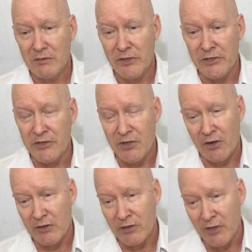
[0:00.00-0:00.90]
And you
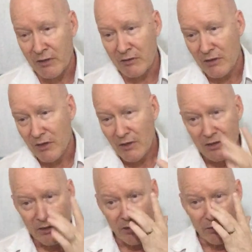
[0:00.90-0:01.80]
start getting,
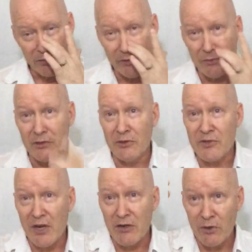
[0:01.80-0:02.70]
you know, you
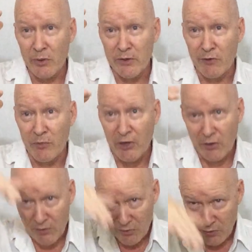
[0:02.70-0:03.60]
start going from
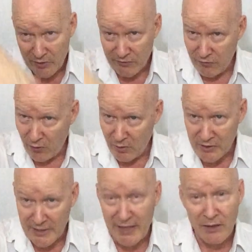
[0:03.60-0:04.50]
here and
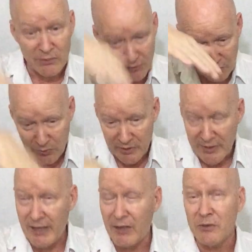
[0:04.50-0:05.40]
falling down. You're going
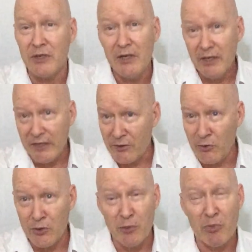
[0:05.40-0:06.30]
down
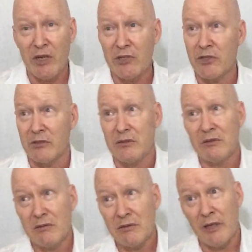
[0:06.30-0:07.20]
into a depression,
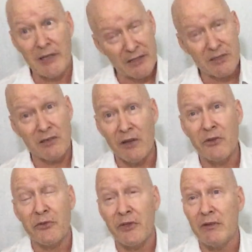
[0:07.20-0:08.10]
and that's
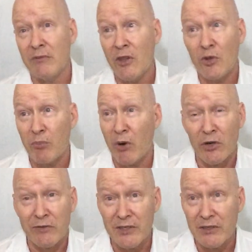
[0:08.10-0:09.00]
another
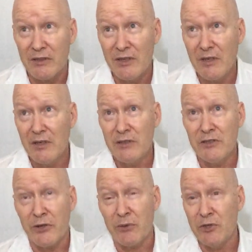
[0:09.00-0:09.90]
part of it.
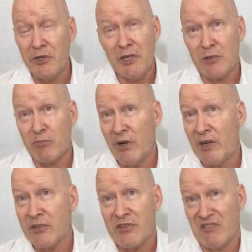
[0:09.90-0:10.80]
You know, you get
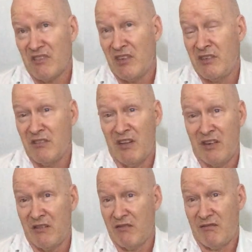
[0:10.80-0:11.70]
depressed, and